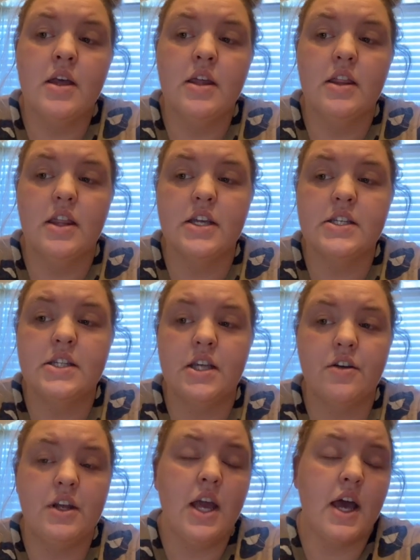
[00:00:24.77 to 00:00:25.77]
This
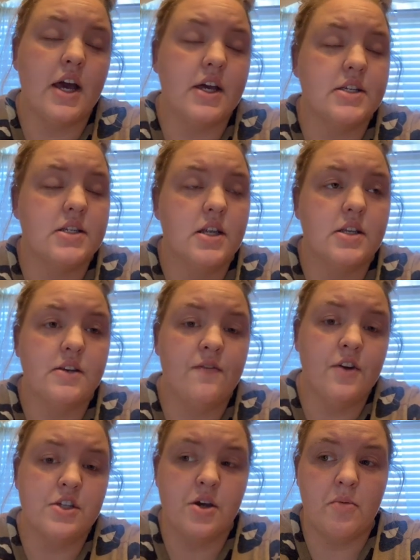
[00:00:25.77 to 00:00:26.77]
theory has
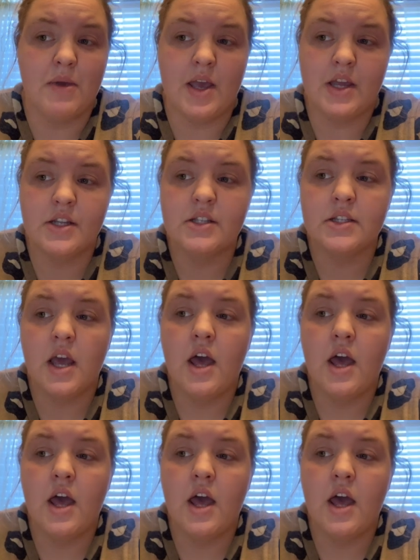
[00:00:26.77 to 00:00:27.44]
different domains